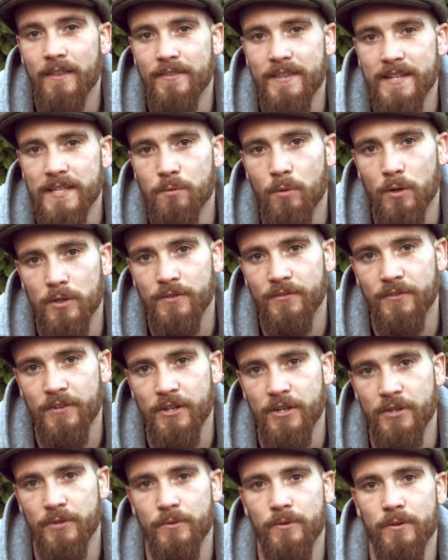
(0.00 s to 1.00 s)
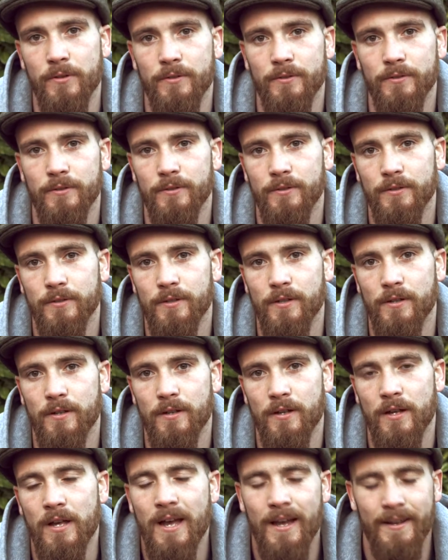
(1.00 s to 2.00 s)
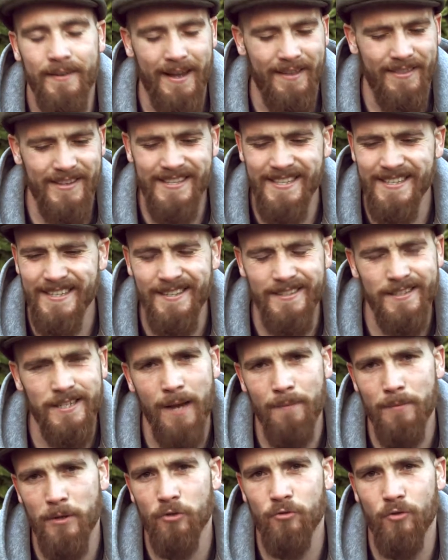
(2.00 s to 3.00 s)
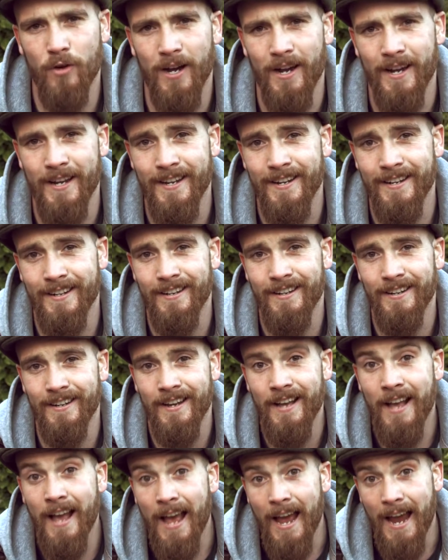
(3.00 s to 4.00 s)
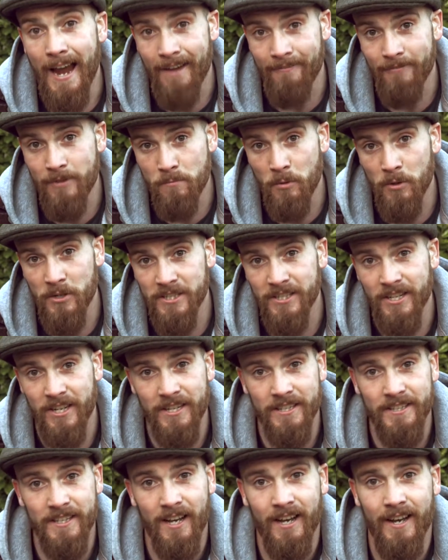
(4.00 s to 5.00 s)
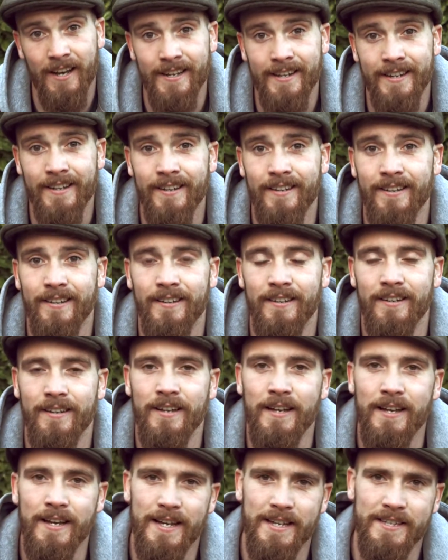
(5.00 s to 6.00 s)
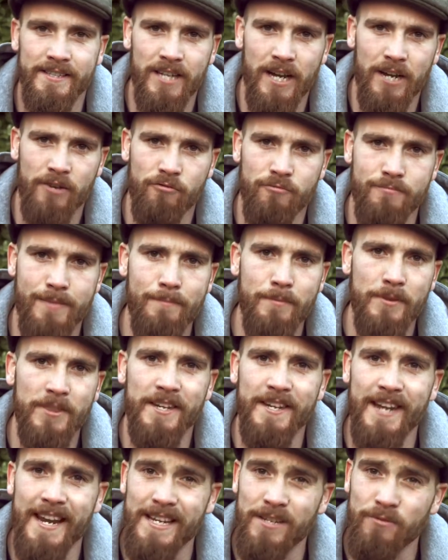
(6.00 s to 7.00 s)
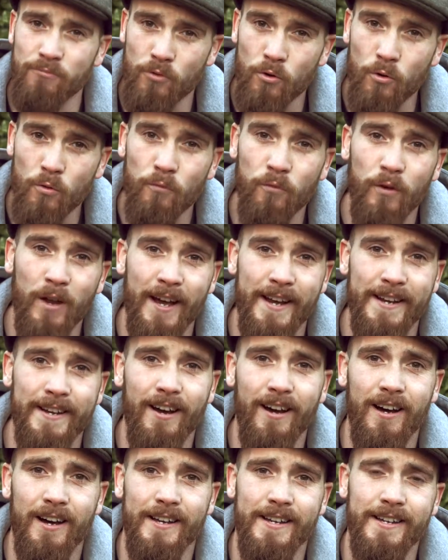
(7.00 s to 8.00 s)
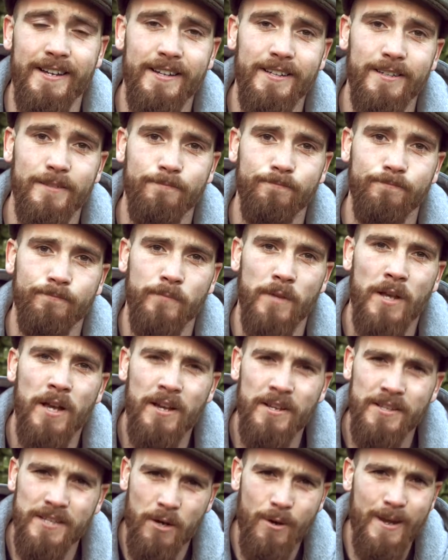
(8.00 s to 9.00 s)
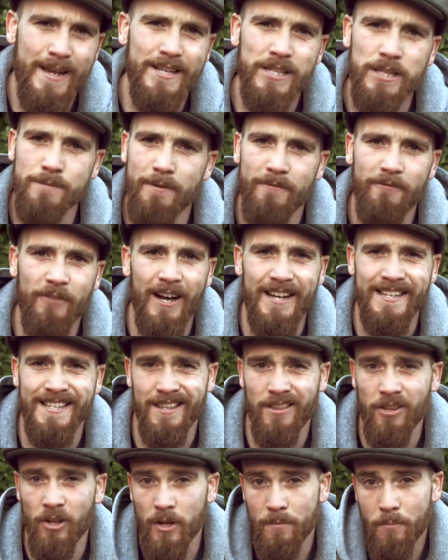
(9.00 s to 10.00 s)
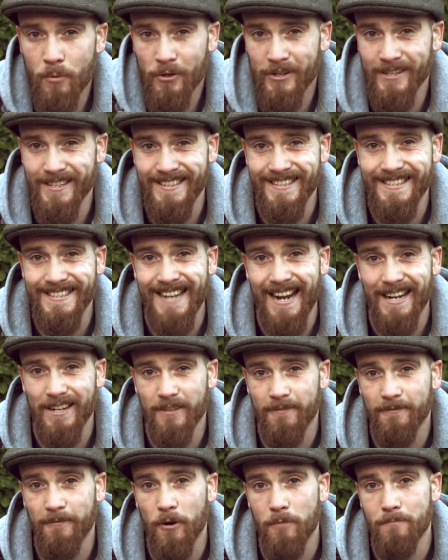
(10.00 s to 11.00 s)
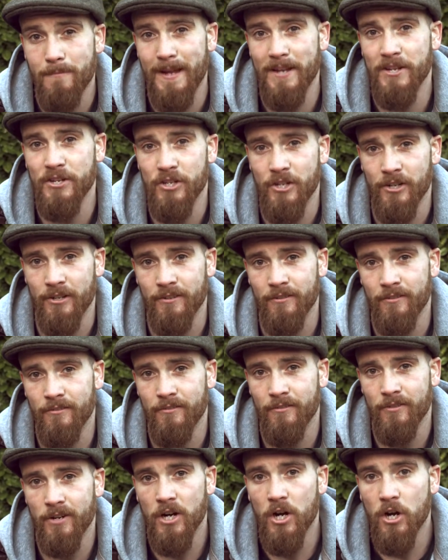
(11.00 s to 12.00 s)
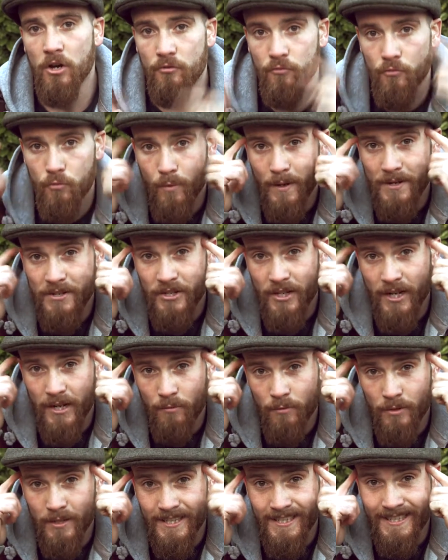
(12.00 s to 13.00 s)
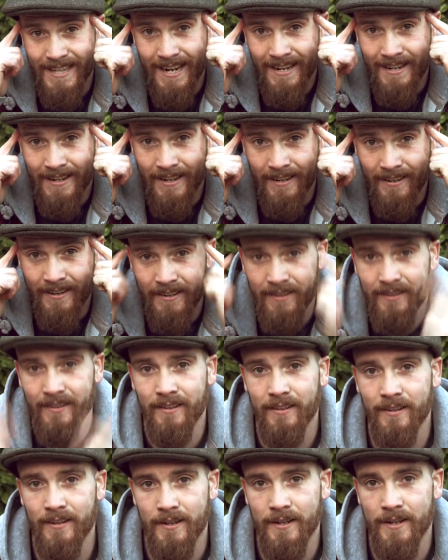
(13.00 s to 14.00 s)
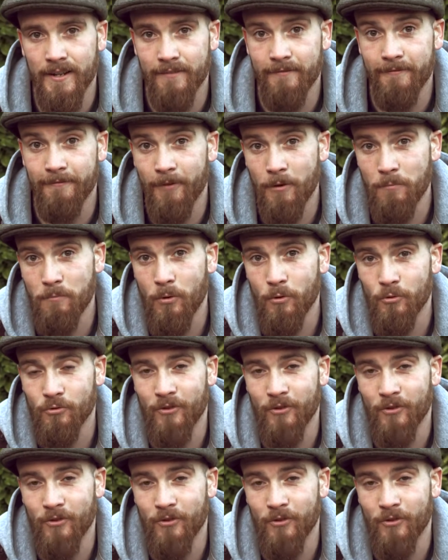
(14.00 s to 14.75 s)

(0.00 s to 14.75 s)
this one's for you. Now this isn't time to cry. Everybody's gonna die. It's time to remember the days we're all flying high. So here's some advice. I thought I'd put it in standard formation, through ways you're going to understand it, in football